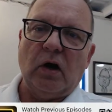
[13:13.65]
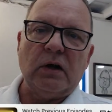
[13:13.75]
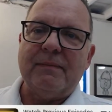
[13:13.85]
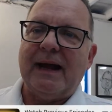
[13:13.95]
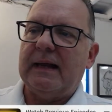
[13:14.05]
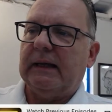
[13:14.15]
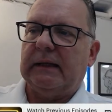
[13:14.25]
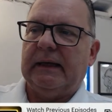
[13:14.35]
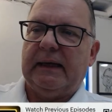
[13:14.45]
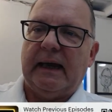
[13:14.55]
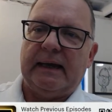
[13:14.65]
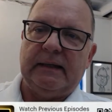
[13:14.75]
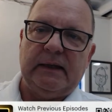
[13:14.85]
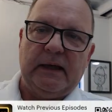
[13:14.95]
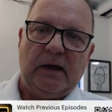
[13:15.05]
automatically get
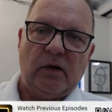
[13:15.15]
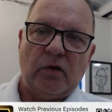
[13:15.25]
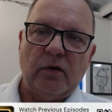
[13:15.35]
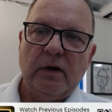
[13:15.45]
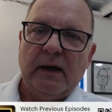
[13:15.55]
in gear,